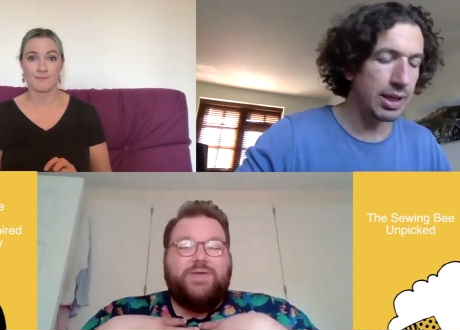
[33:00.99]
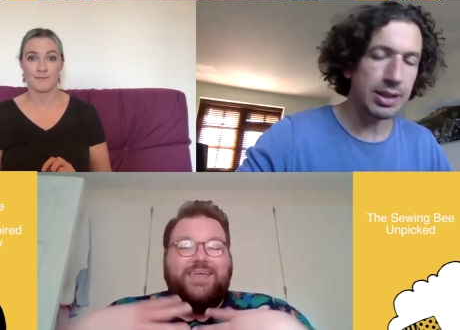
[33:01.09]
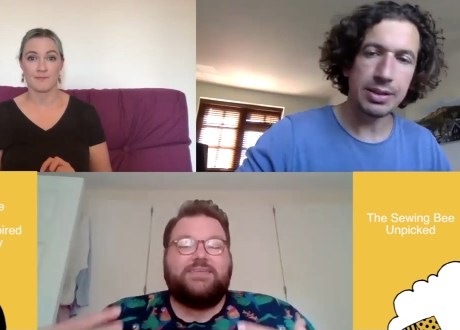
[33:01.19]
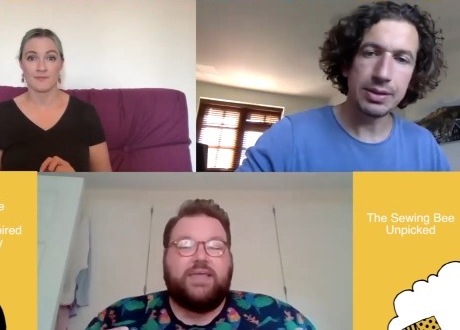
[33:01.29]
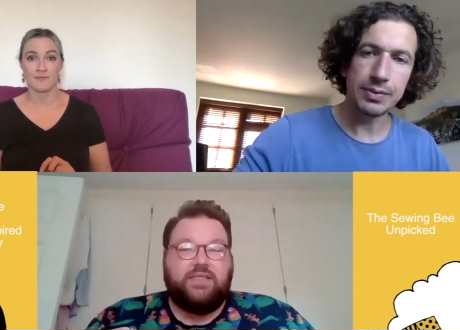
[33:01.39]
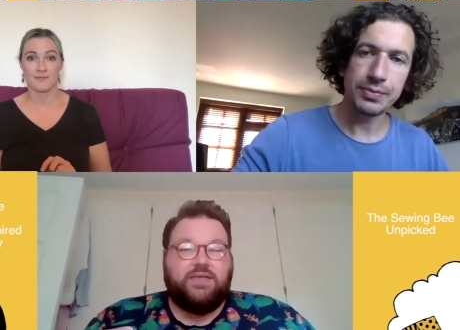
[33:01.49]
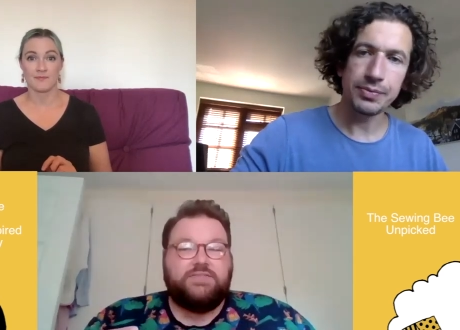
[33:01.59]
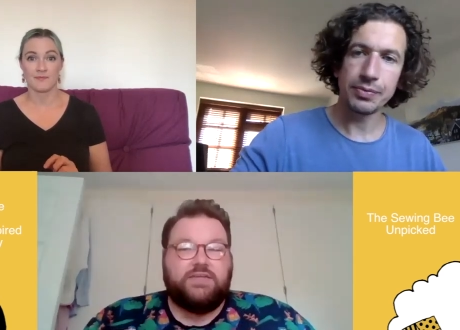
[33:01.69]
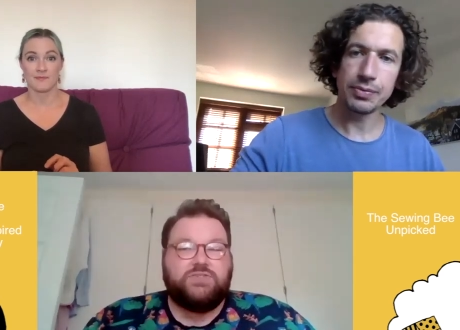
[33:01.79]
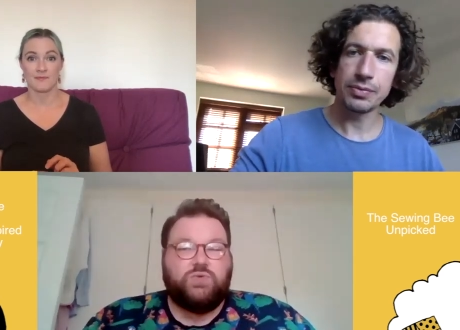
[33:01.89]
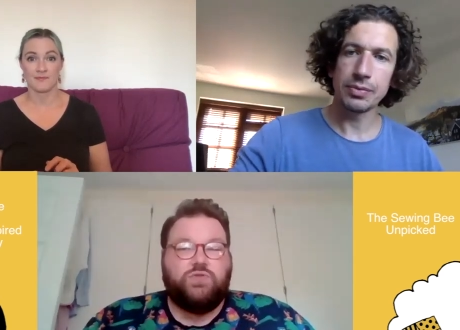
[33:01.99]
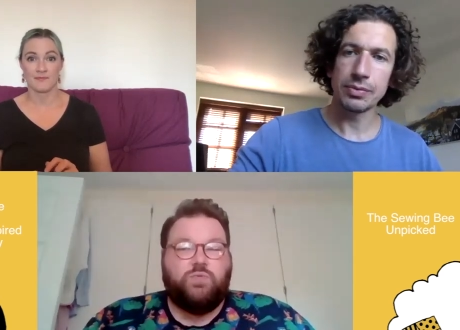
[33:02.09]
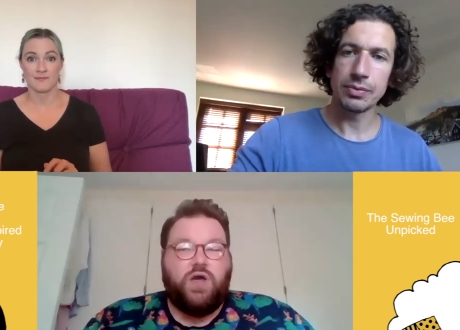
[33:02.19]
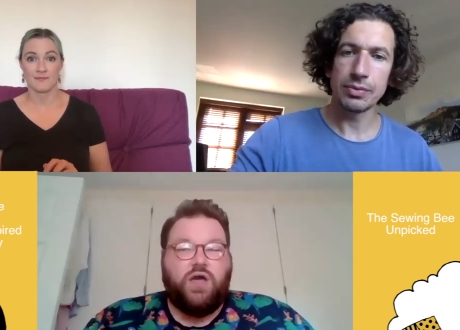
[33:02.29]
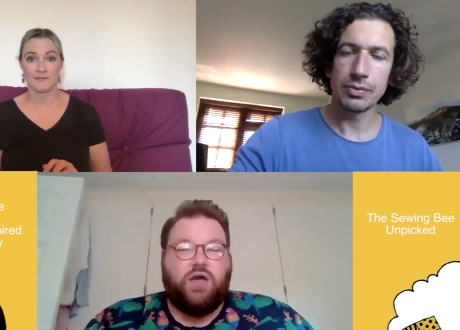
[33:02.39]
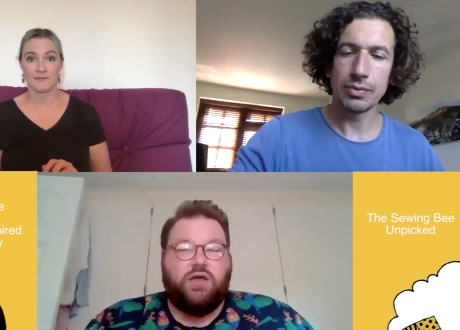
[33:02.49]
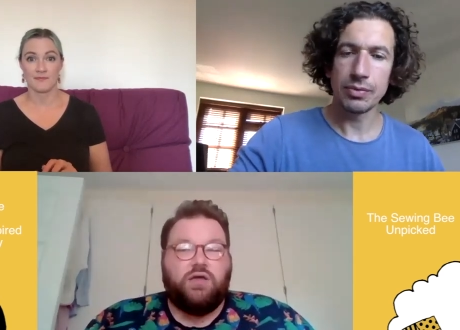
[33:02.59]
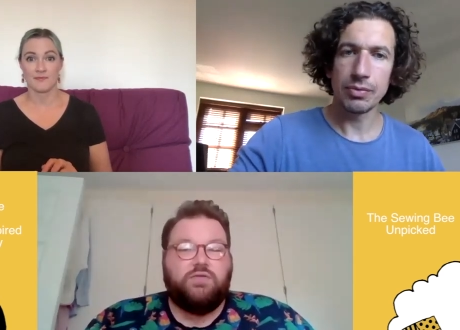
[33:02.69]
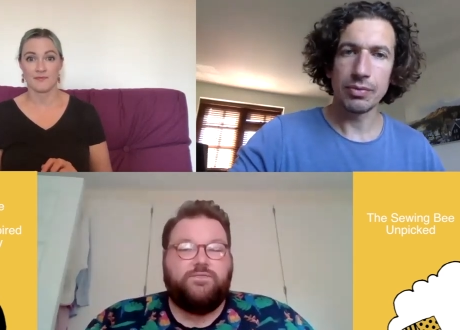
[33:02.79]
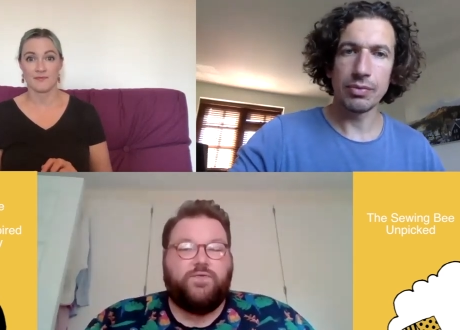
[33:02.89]
Speaker 1: beading that does all the
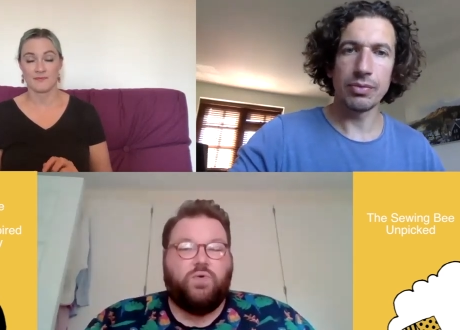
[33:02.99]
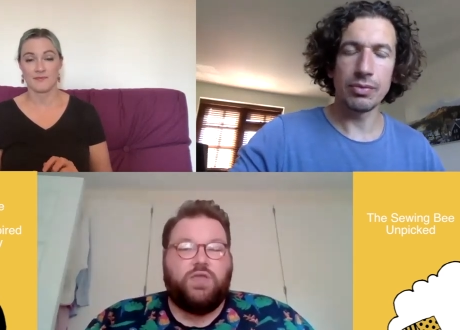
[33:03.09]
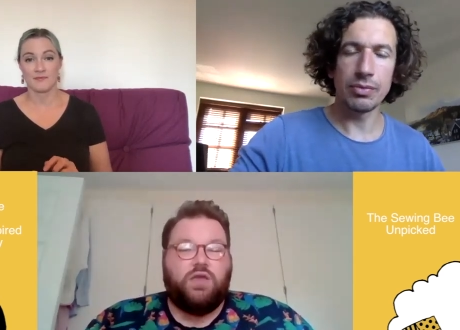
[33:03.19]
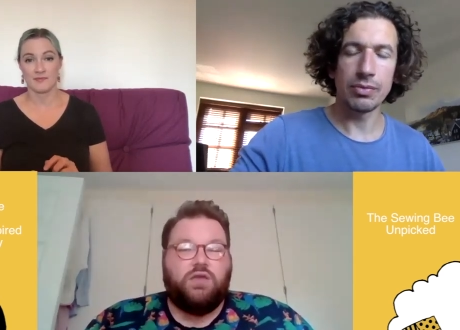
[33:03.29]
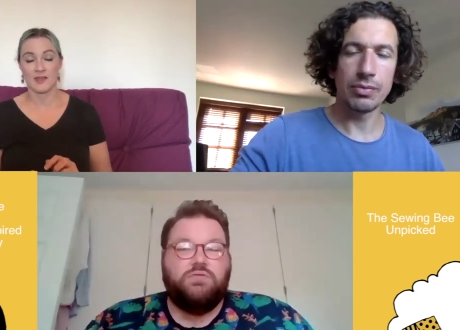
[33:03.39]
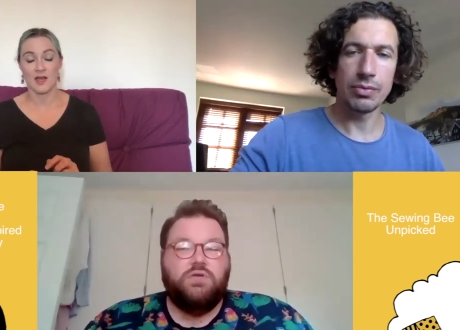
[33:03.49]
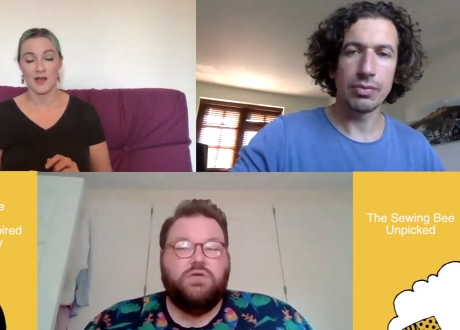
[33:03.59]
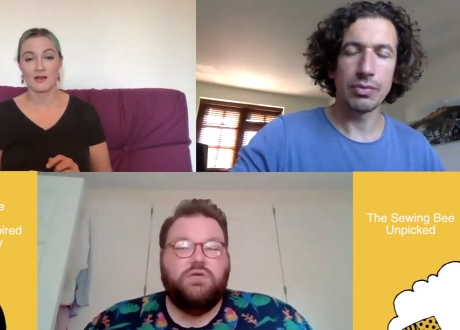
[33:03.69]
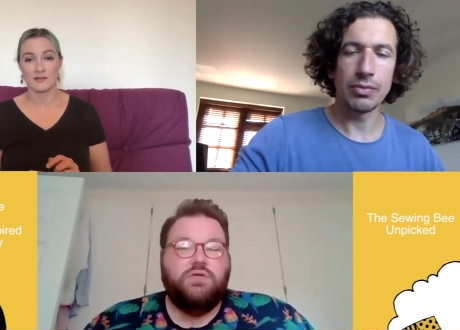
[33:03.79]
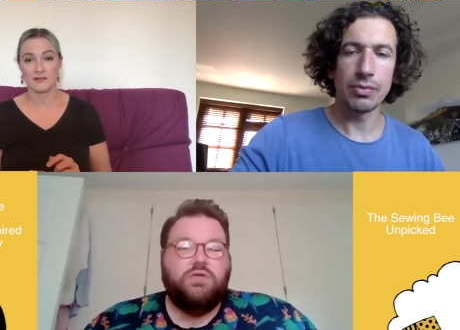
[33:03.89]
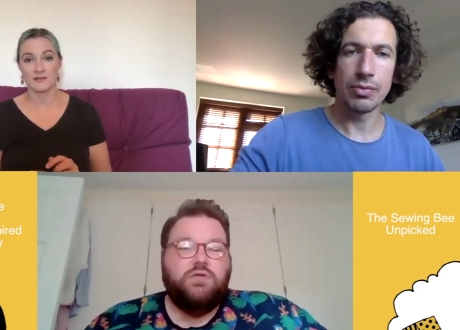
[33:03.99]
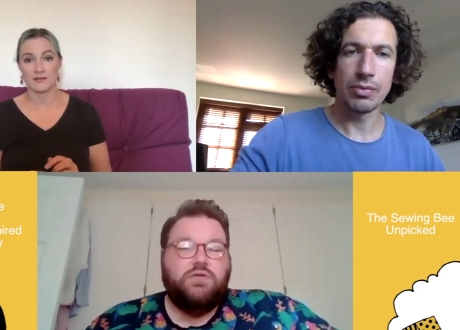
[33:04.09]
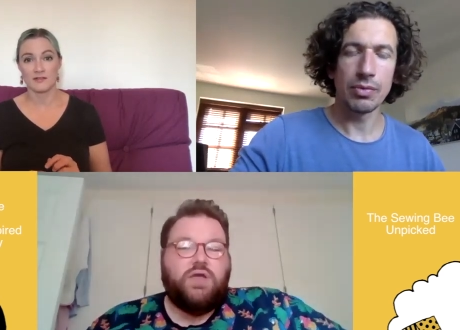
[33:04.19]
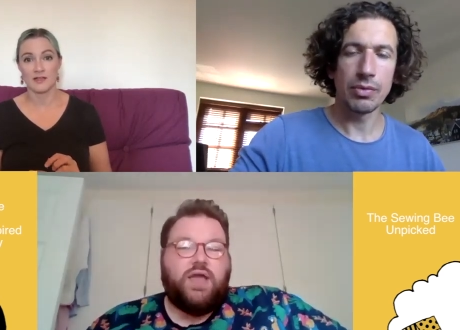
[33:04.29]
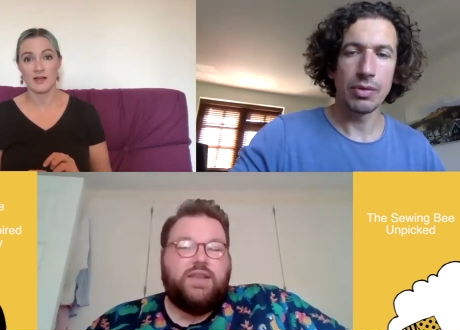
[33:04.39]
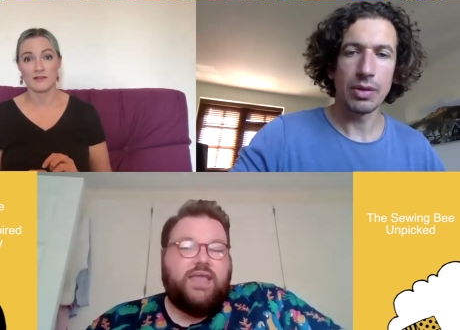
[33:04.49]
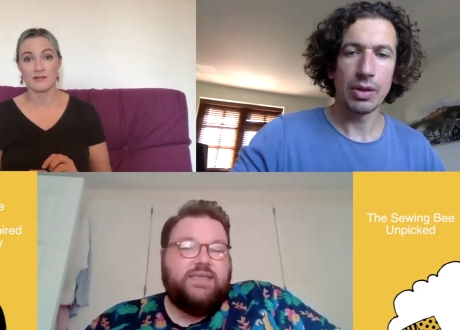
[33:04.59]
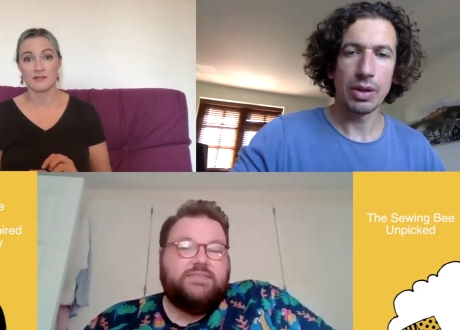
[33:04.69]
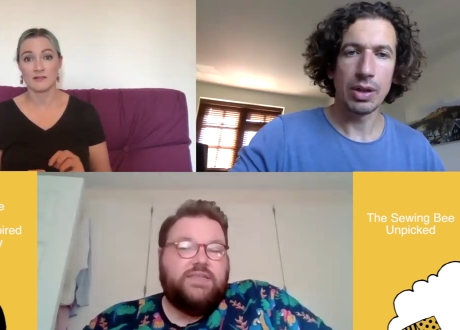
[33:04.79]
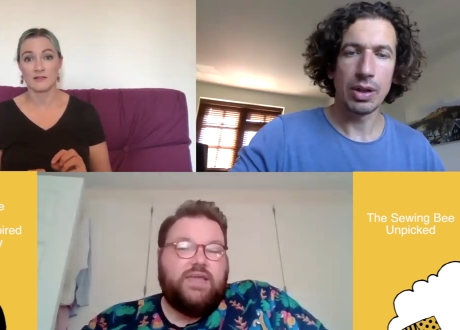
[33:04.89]
work for you. Yeah.
Speaker 2: Yeah.
Speaker 1: And
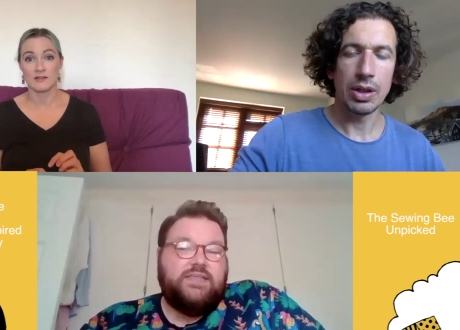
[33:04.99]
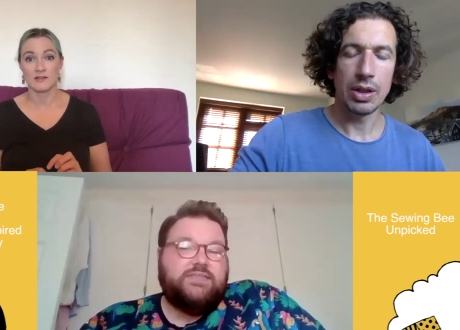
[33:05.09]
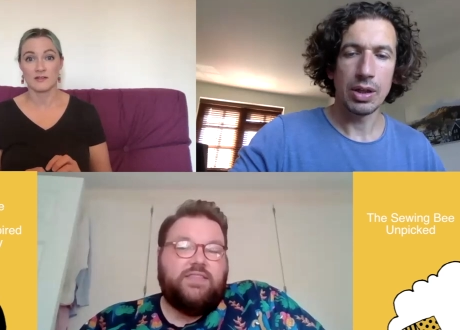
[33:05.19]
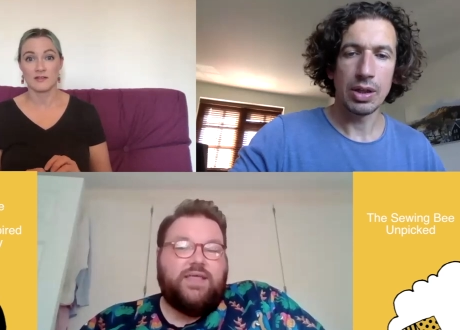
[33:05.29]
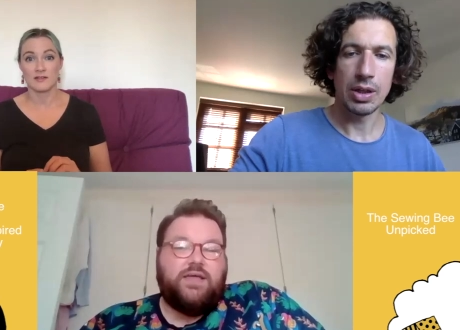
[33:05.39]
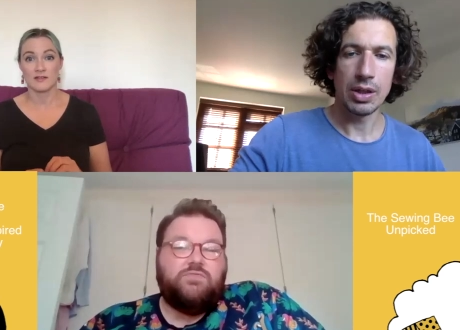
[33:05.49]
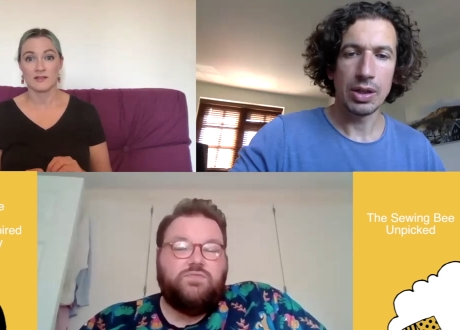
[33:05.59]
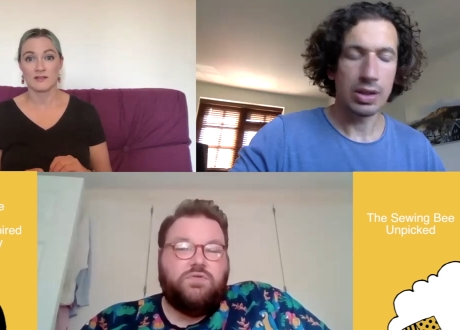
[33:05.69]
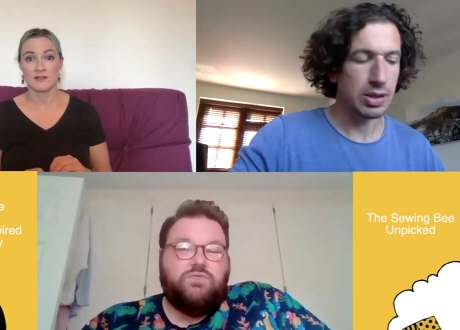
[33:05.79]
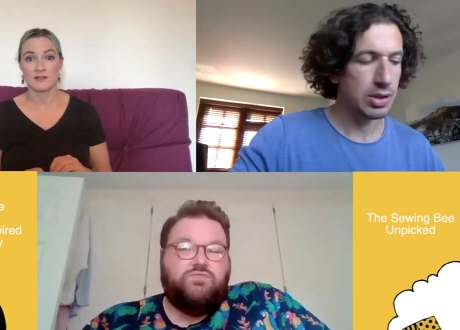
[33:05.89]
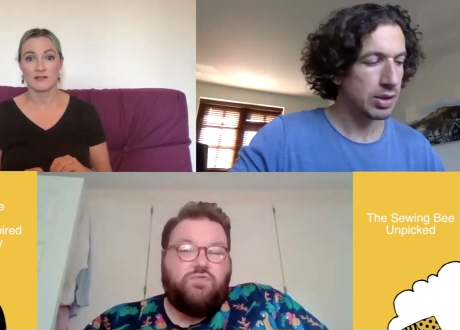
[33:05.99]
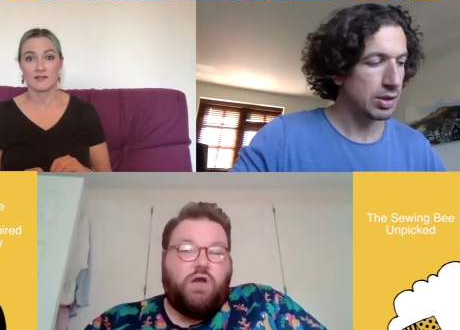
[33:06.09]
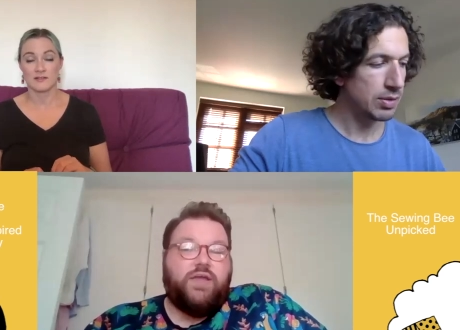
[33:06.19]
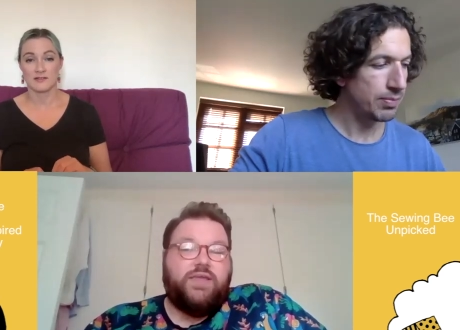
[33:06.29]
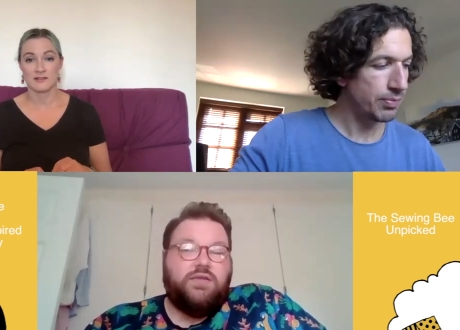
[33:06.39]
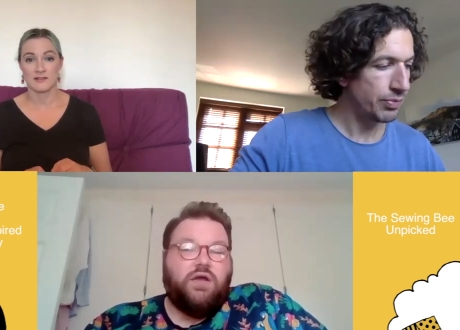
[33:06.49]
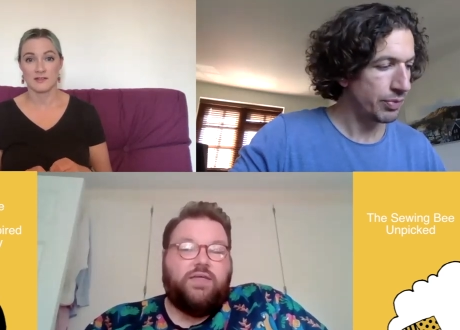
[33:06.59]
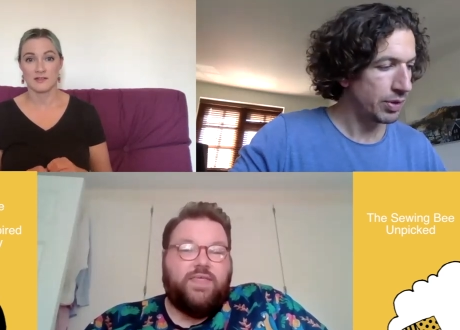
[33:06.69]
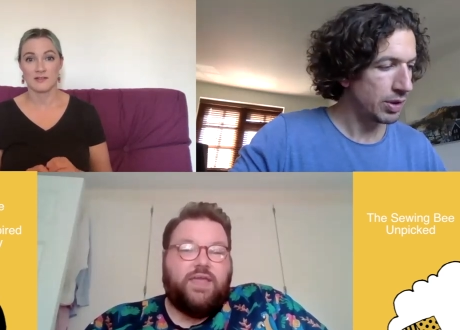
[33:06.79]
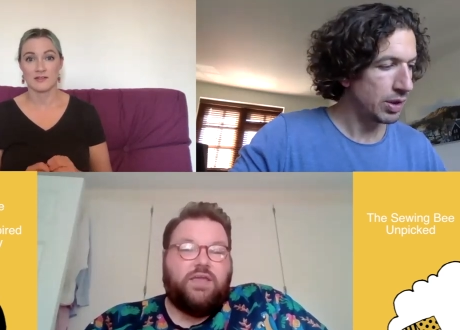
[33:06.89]
he's he's done that right,
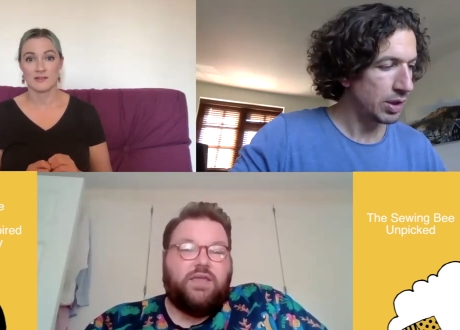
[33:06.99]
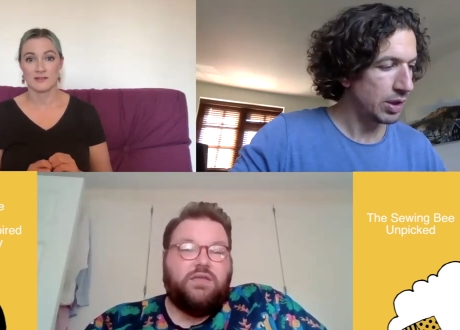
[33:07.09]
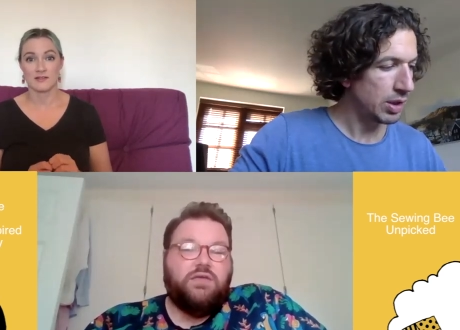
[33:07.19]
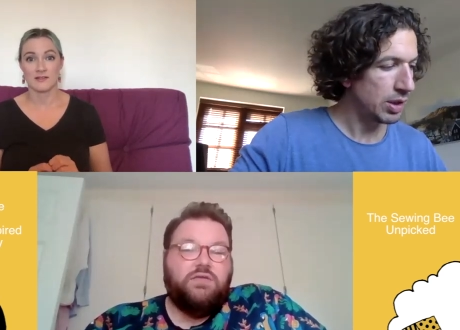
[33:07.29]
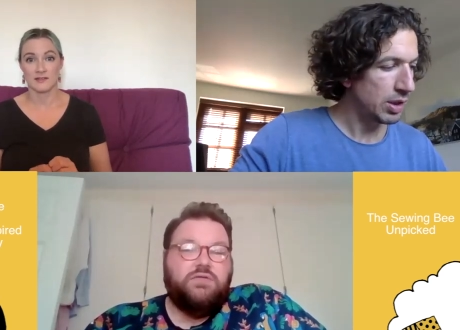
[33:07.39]
I think.